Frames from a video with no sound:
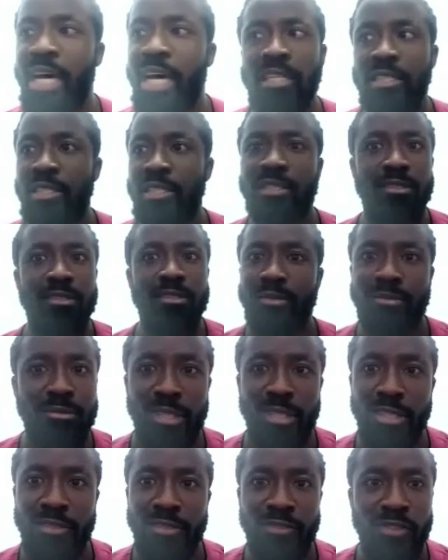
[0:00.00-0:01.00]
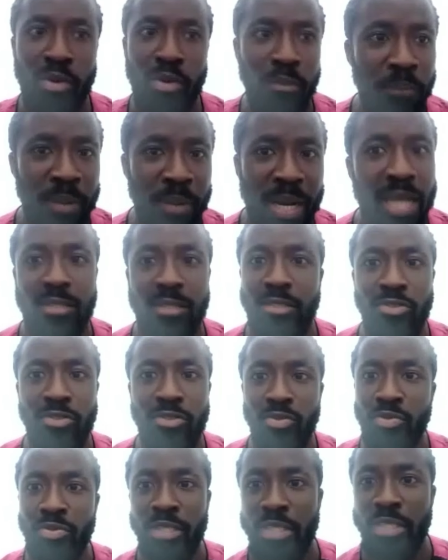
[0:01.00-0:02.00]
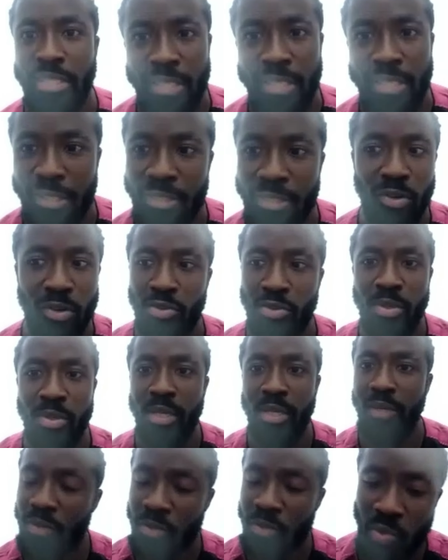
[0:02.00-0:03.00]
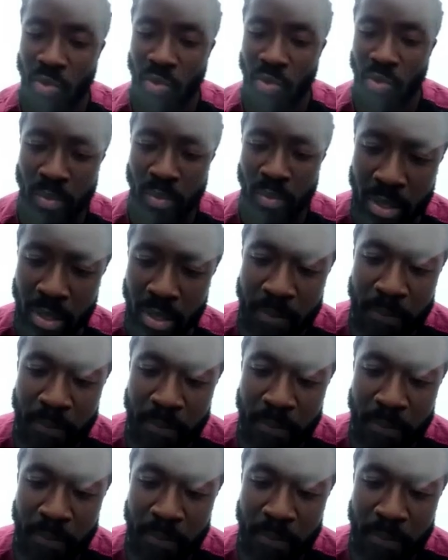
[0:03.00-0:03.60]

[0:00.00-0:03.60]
as in mm-hmm. if you mm-hmm. don't pass, you receipt or you leave the school, but you're